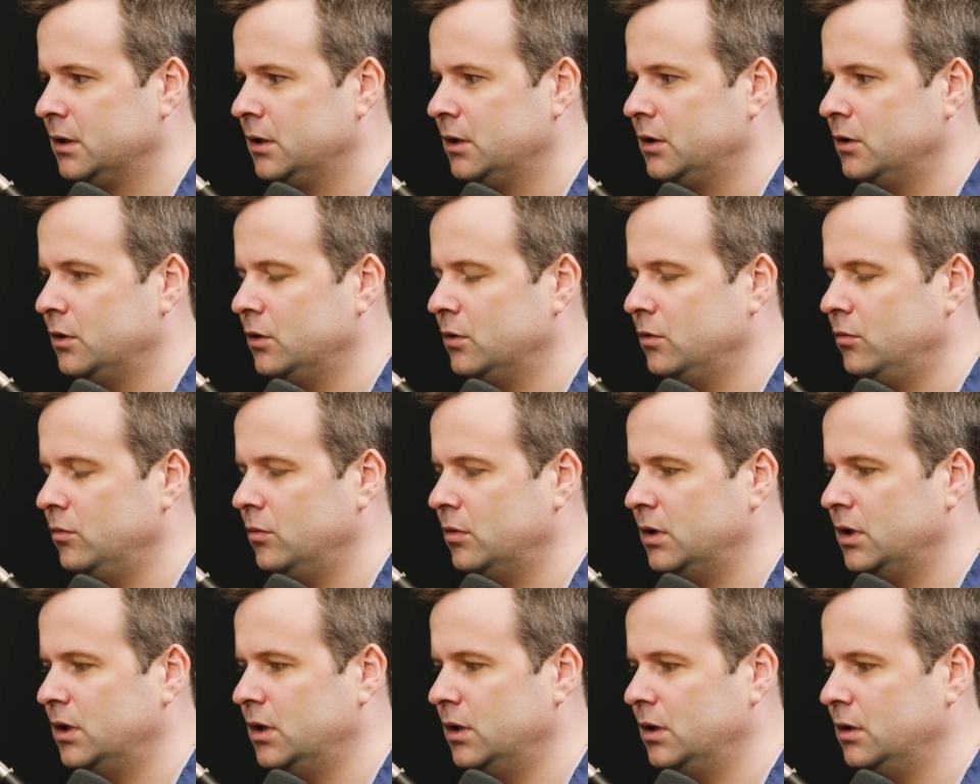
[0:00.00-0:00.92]
you know,
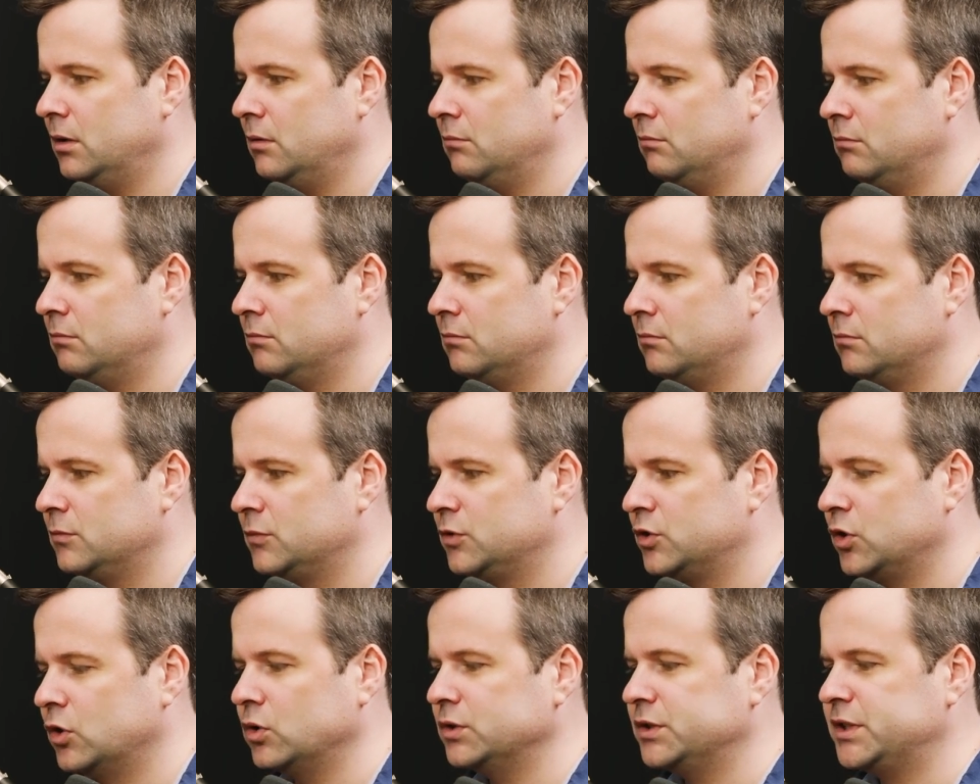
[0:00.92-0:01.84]
um,
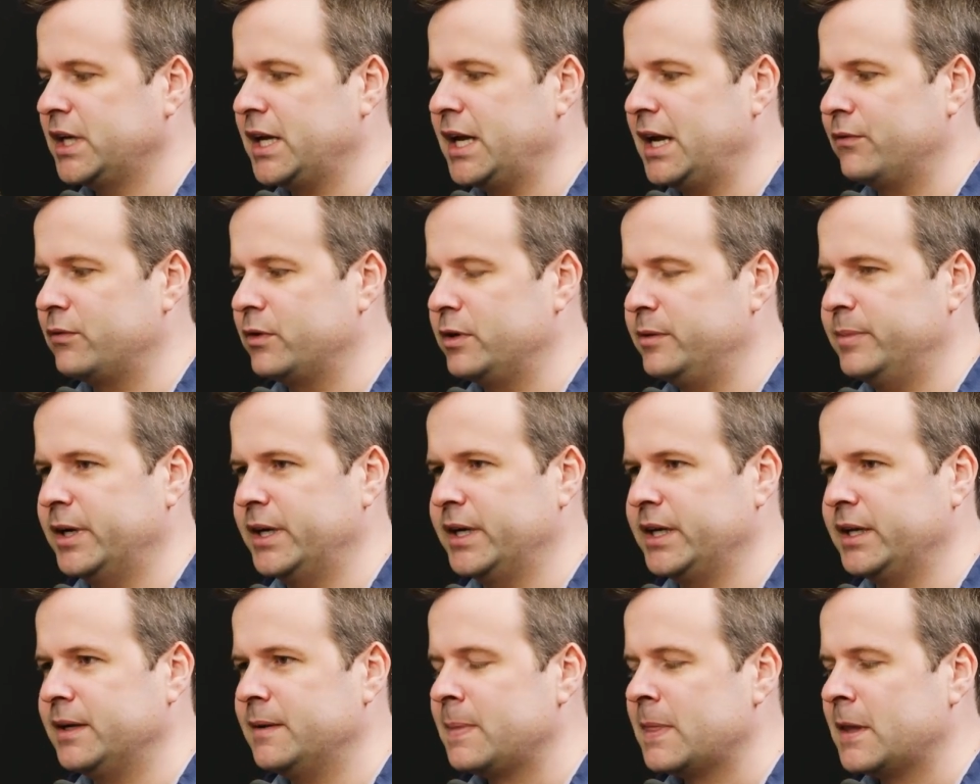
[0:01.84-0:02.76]
told to
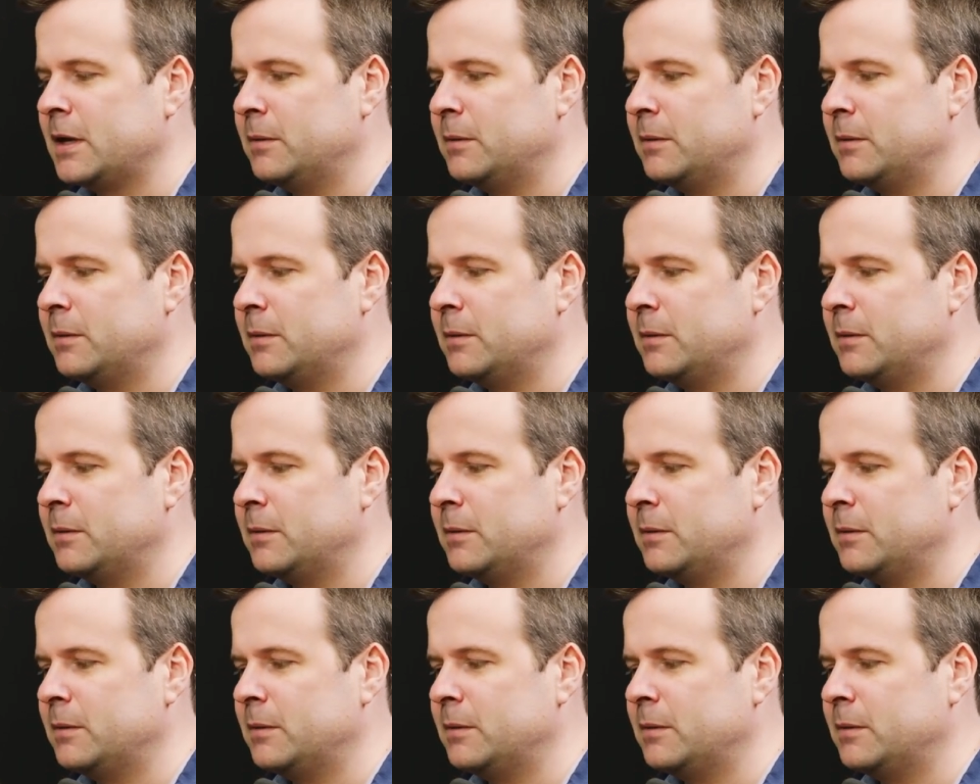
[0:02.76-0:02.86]
everybody.